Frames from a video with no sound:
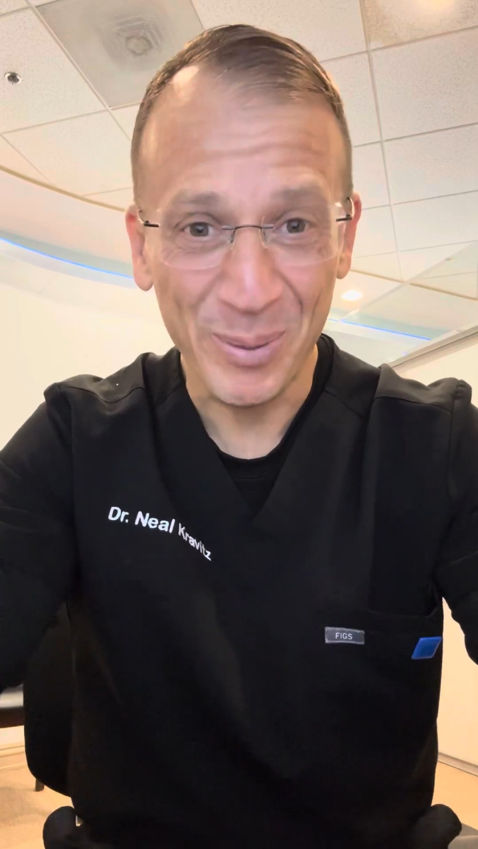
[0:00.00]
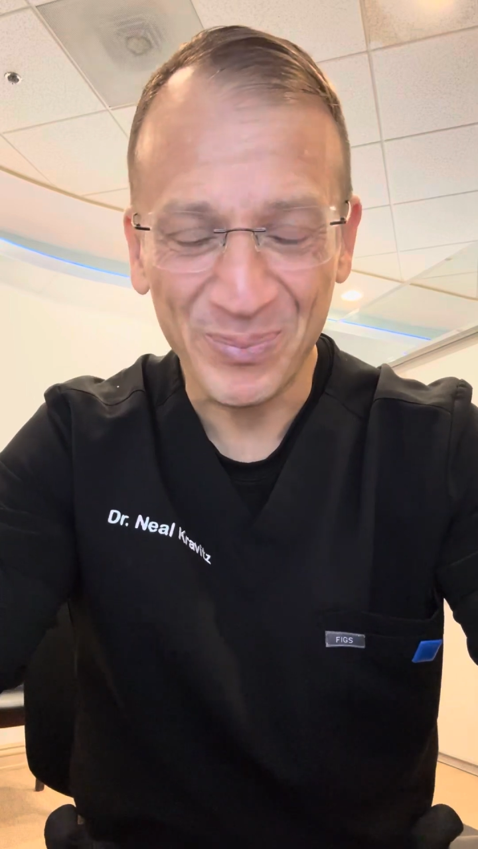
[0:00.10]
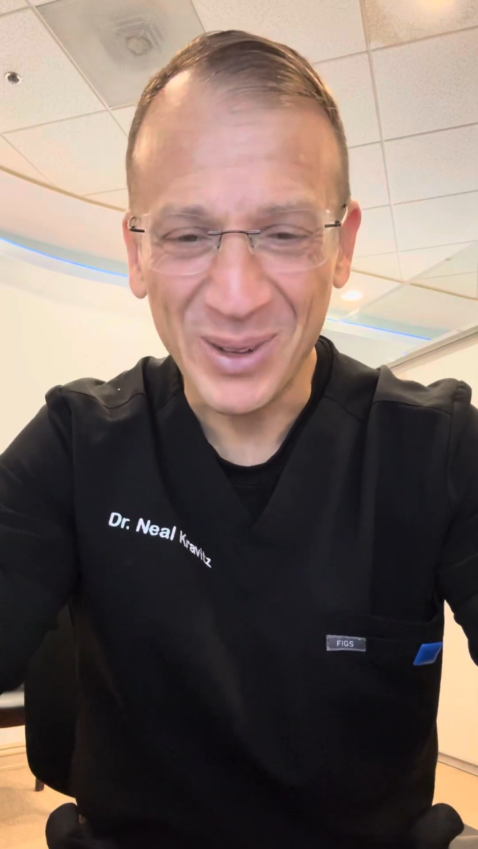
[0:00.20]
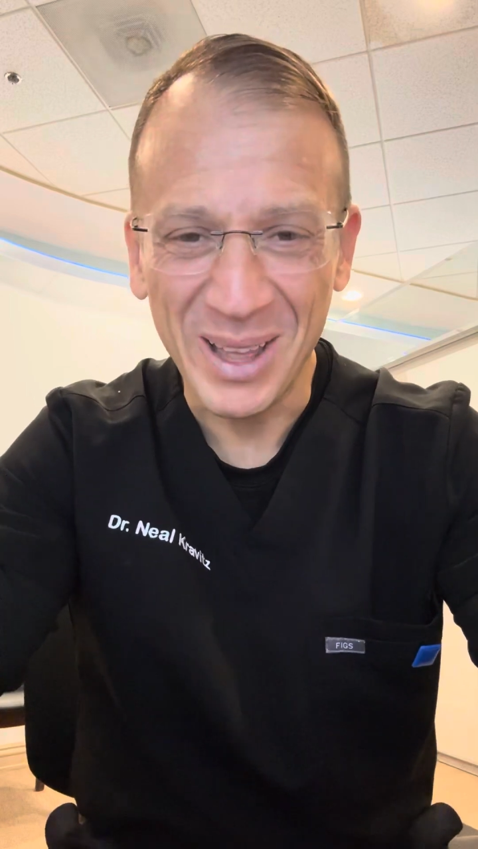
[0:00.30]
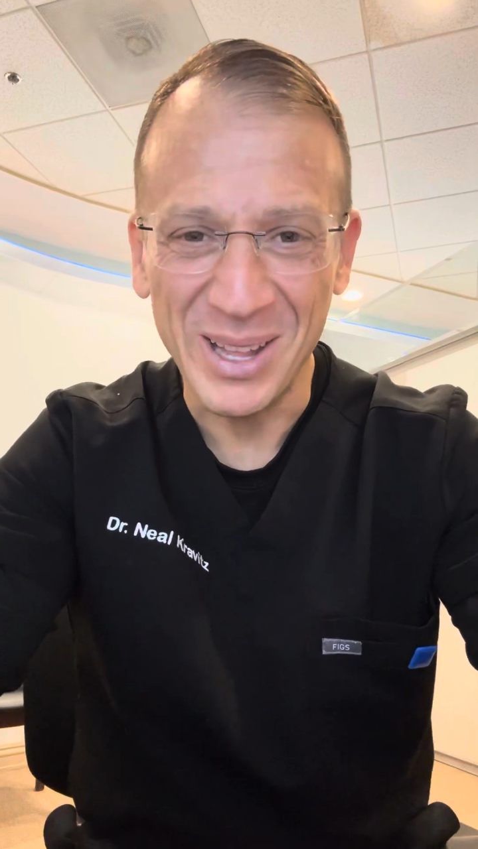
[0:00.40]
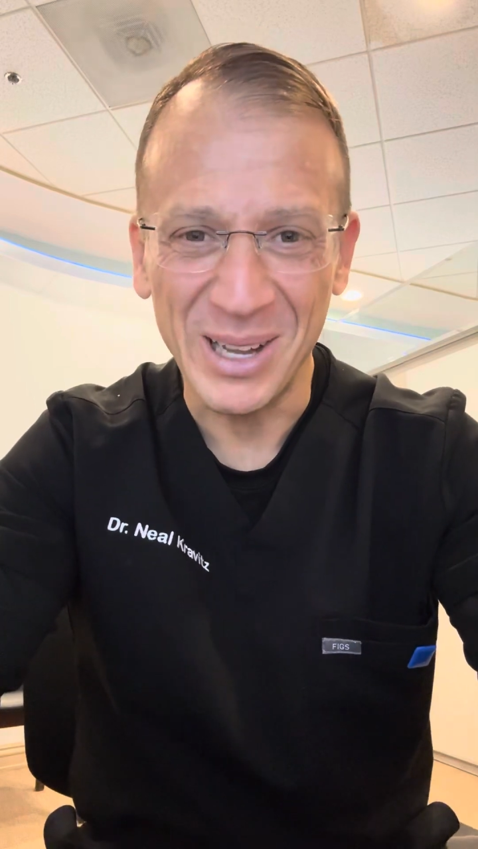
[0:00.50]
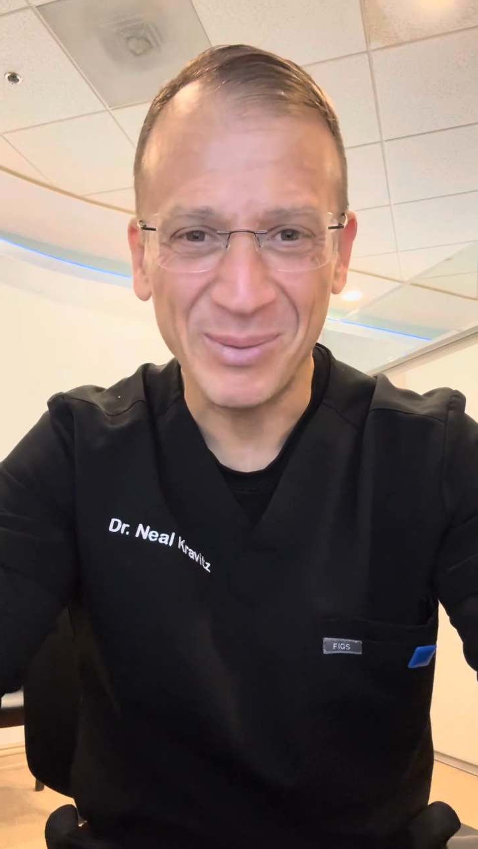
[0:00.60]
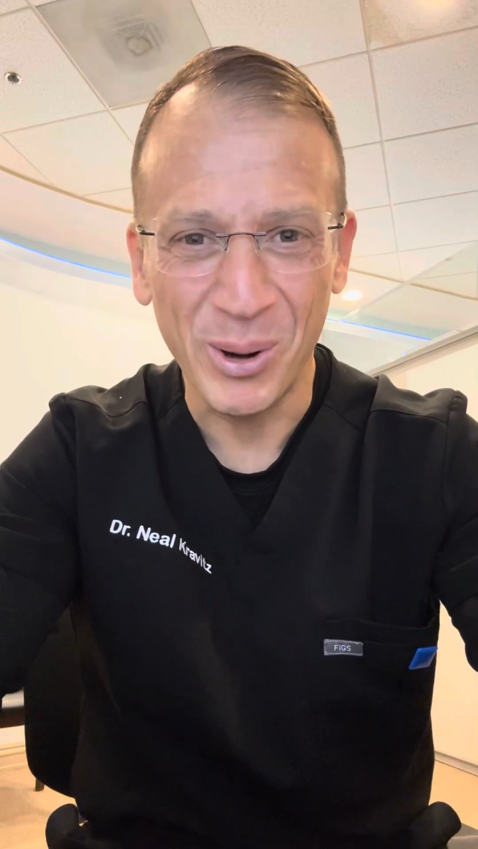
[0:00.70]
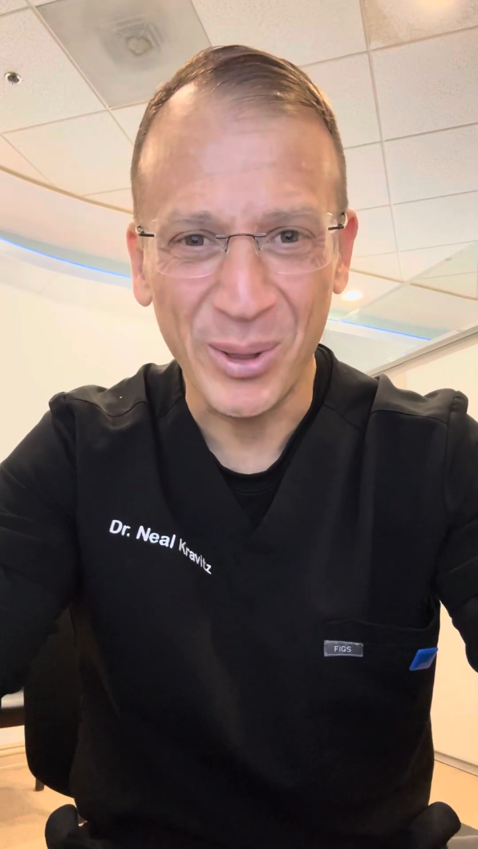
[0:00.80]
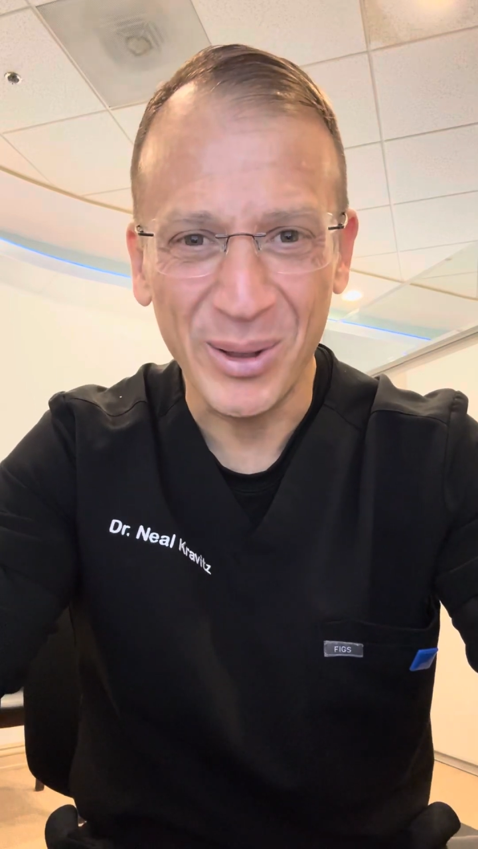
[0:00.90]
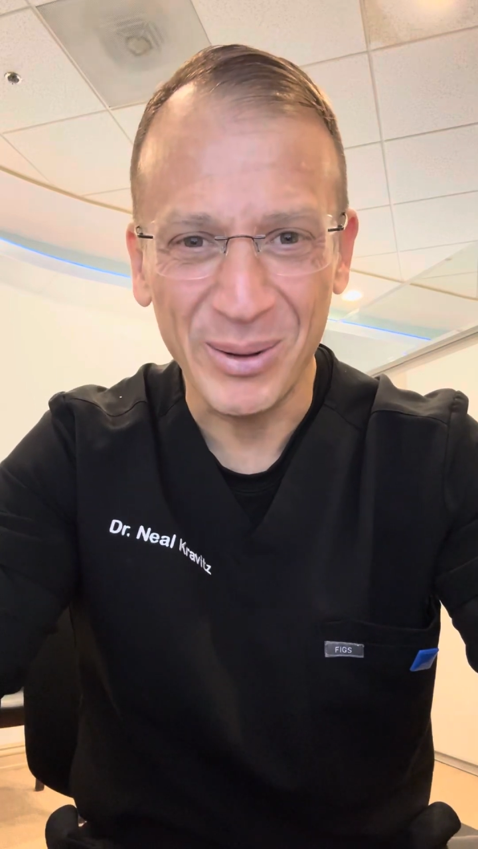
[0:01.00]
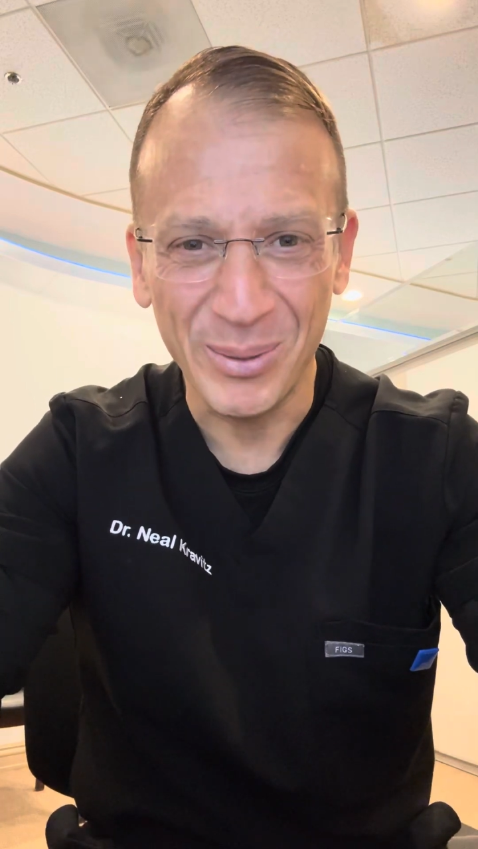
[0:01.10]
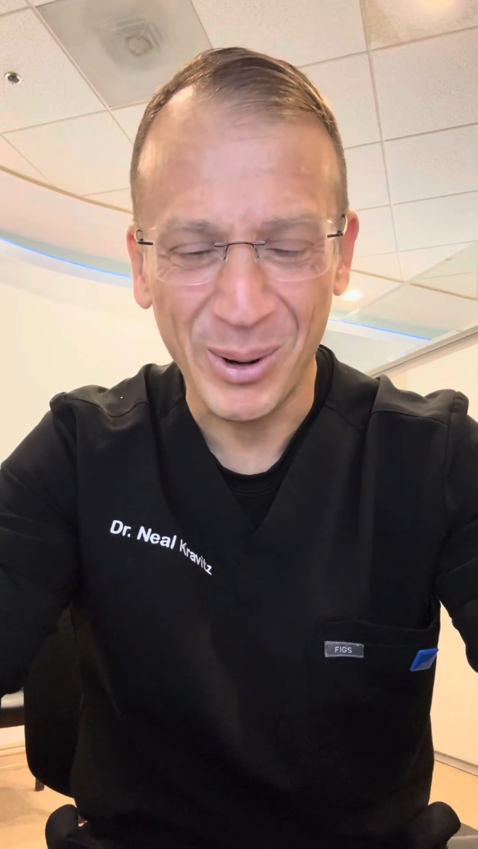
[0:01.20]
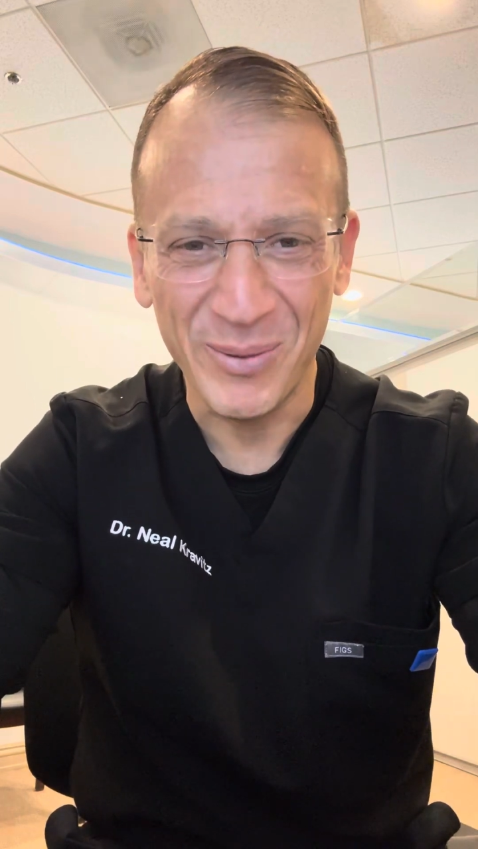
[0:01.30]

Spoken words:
I think they're both